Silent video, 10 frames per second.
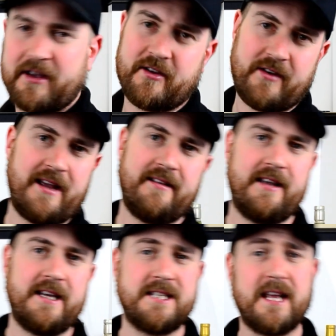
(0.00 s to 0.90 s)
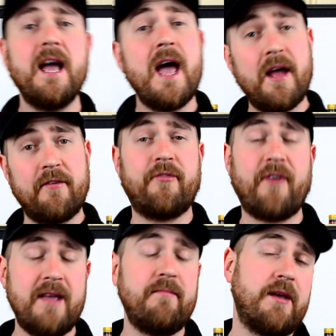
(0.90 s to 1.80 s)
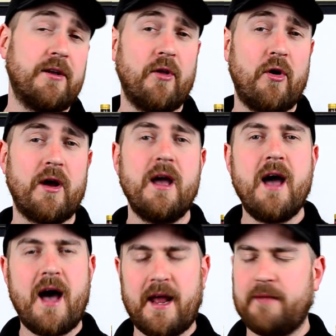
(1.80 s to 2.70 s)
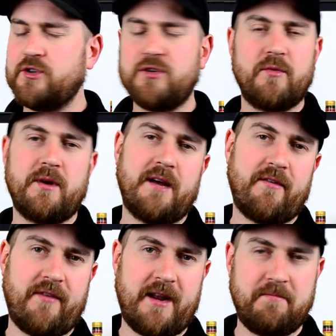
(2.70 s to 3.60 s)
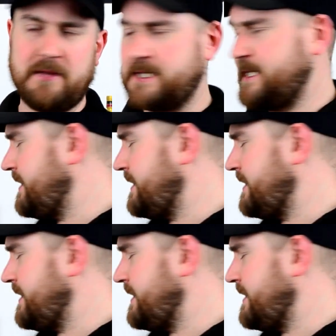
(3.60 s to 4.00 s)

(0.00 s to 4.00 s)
great tasting, invite me along, and I'm sure we'd have a very pleasant